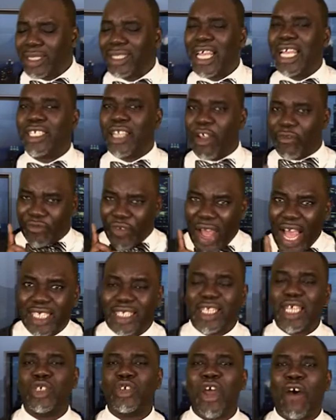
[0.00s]
says the first
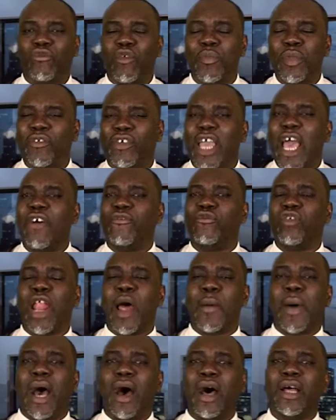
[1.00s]
thing you have to be careful
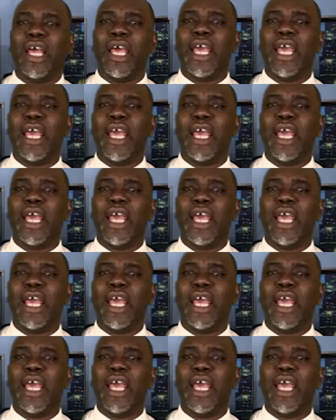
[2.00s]
about